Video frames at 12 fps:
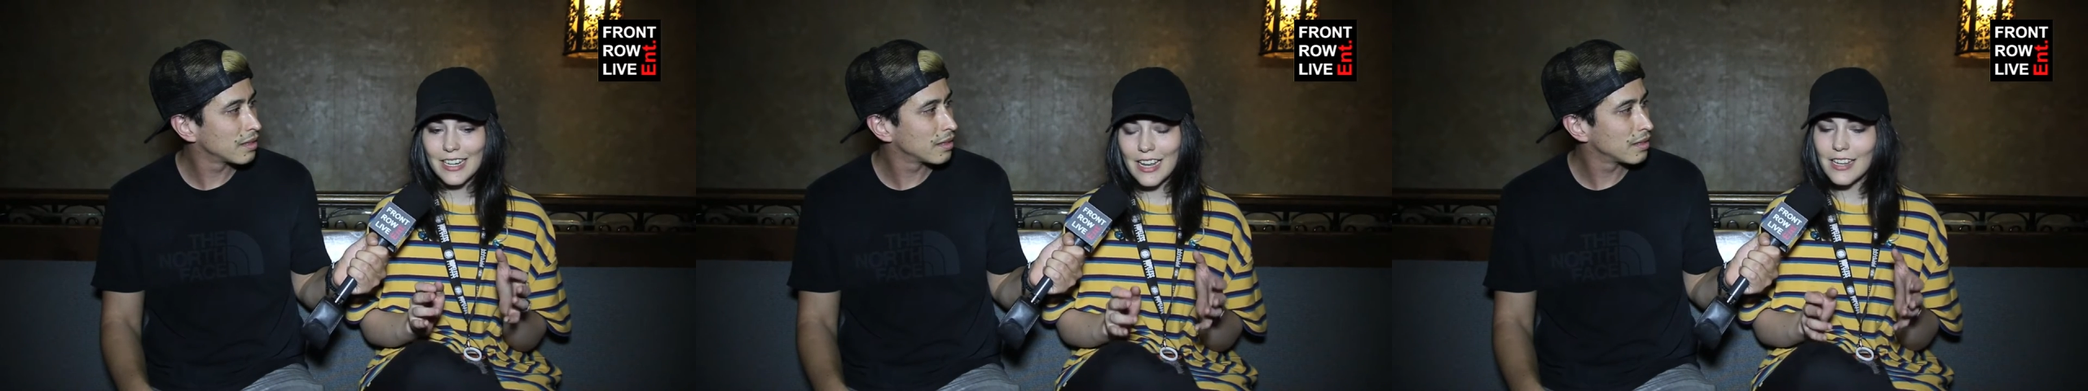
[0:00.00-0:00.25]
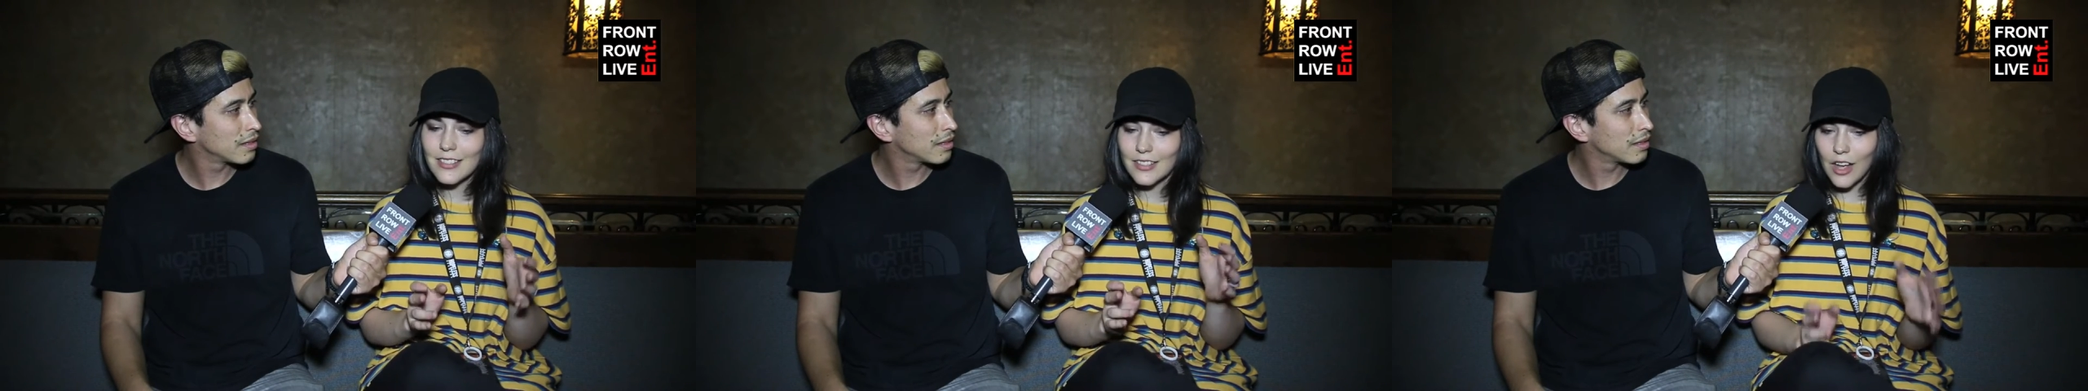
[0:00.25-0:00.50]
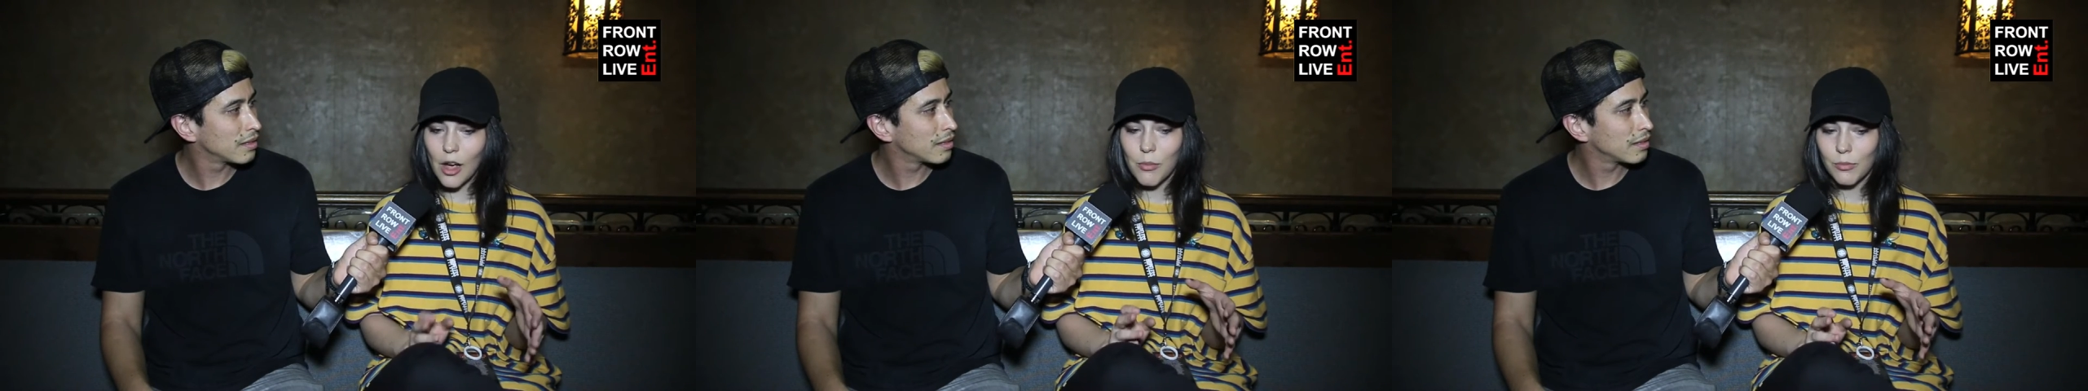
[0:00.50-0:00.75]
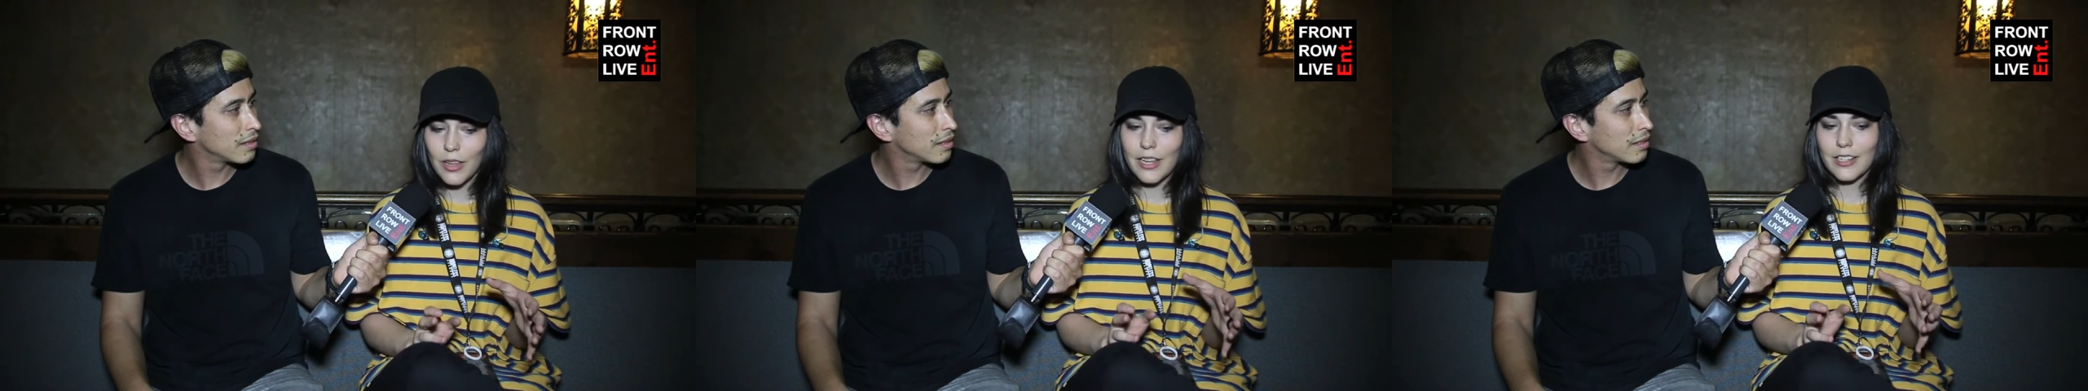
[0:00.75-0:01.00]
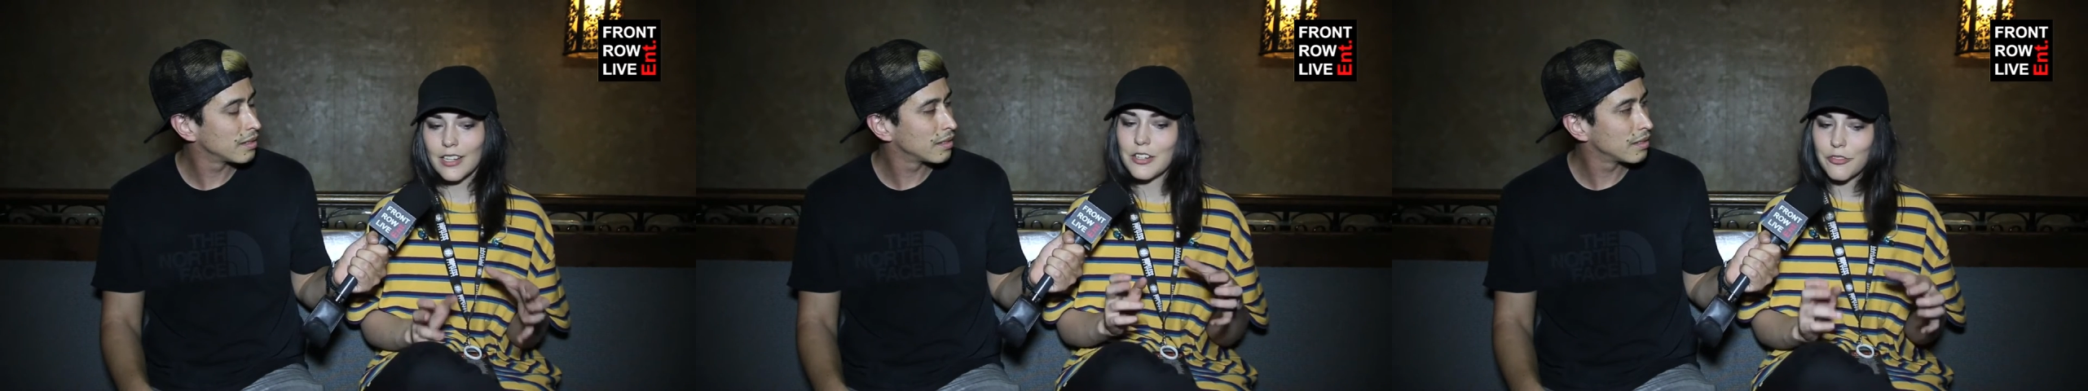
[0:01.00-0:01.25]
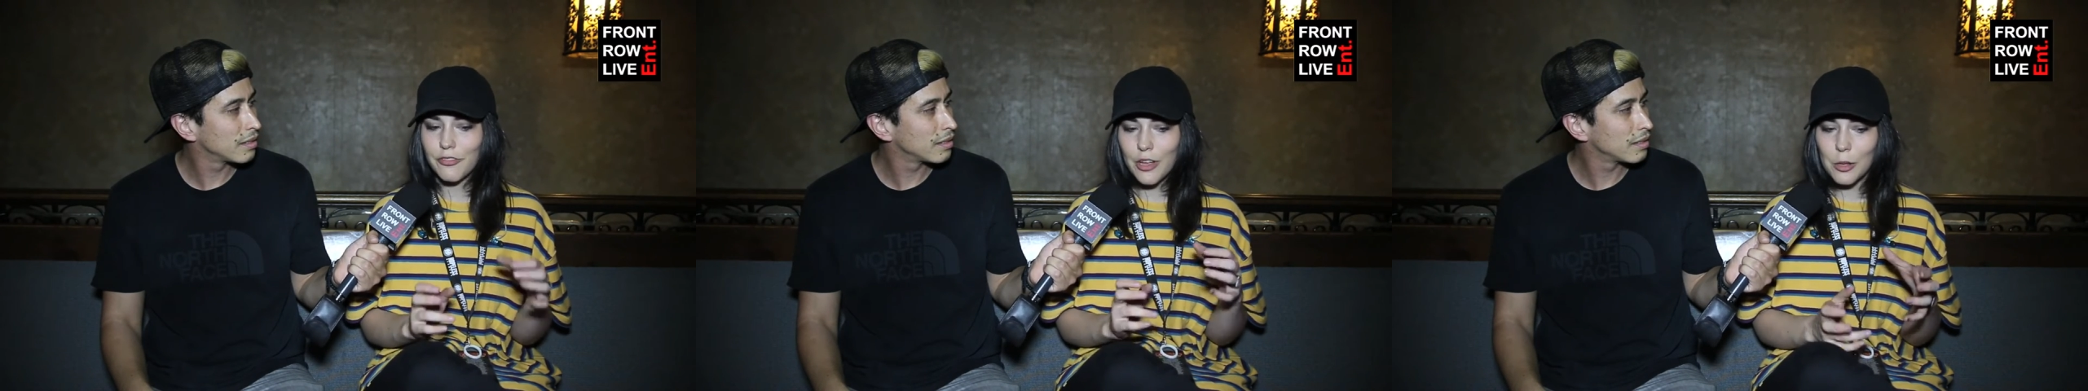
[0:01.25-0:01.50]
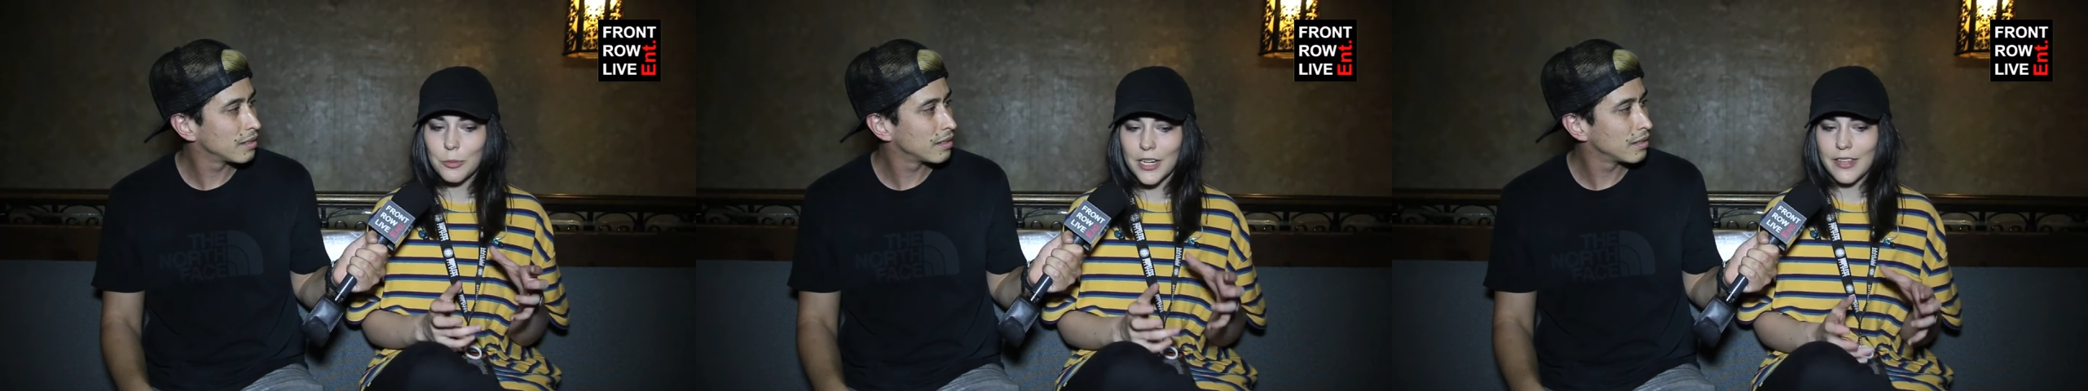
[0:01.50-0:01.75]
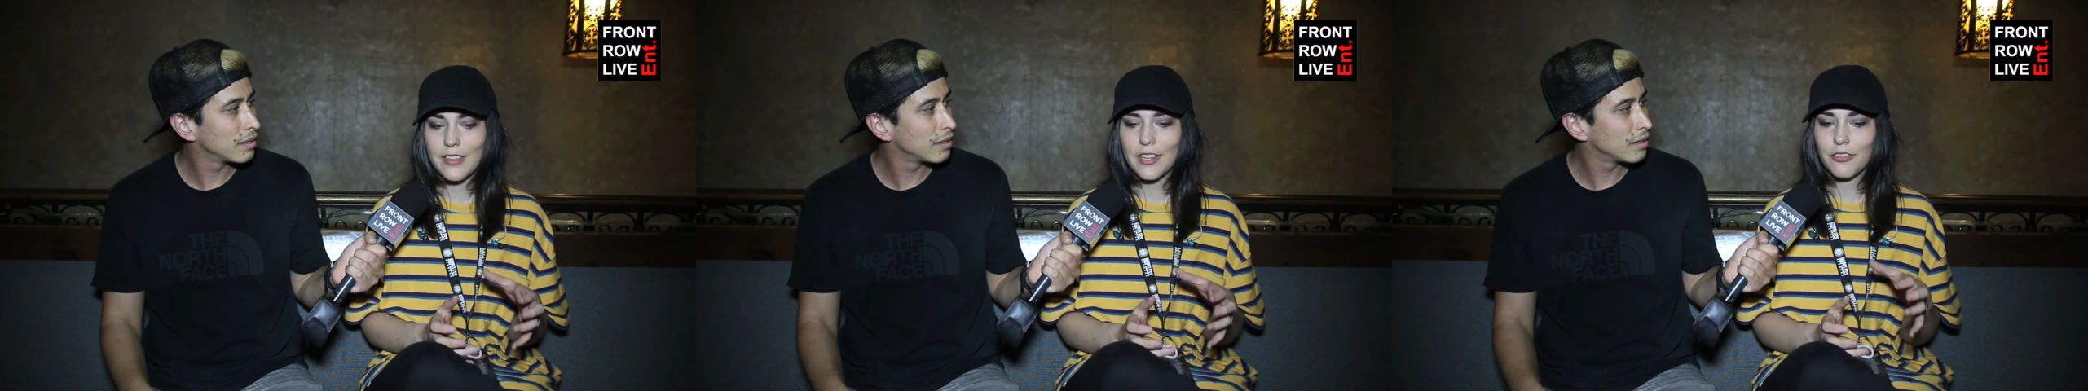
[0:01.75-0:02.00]
Speaker 1: has come like and developed i
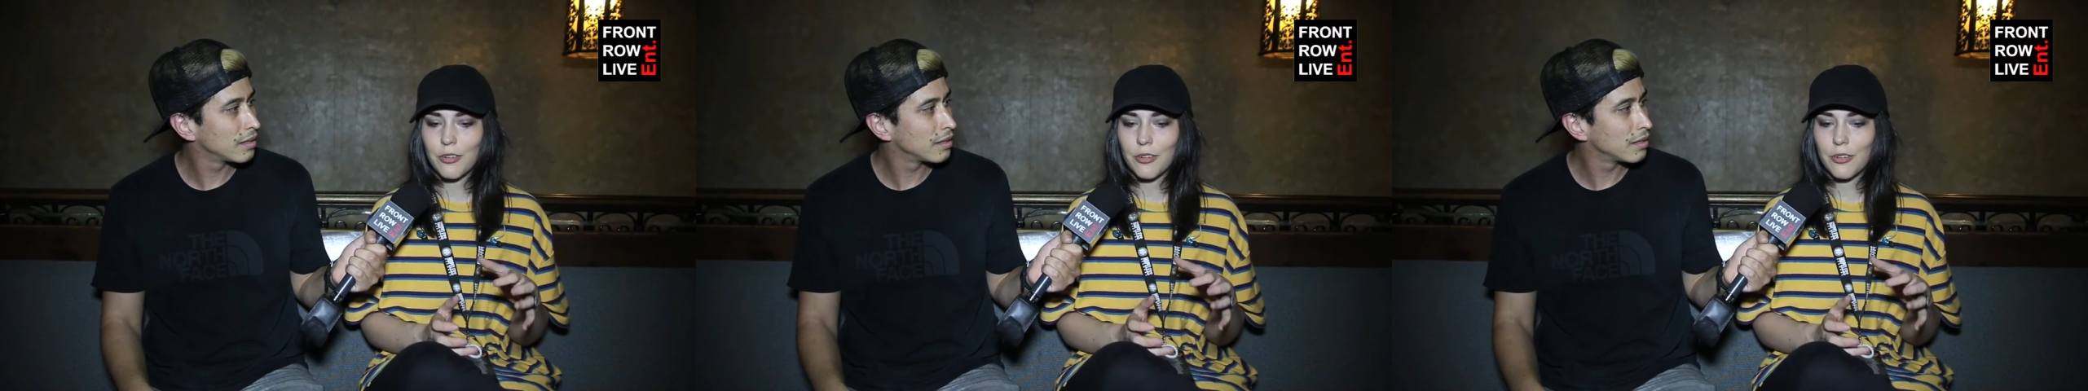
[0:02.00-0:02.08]
think